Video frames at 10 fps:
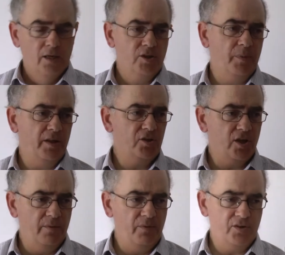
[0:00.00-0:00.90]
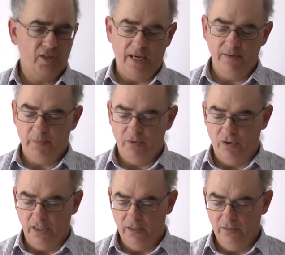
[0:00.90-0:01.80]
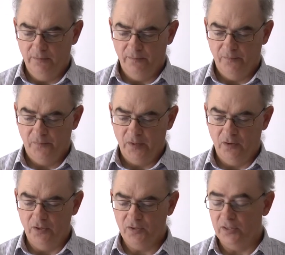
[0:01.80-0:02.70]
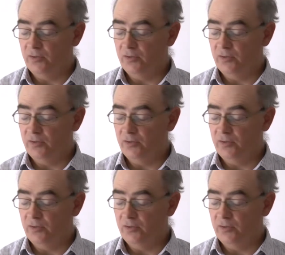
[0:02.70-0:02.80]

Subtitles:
See, by the time this came to be written, by the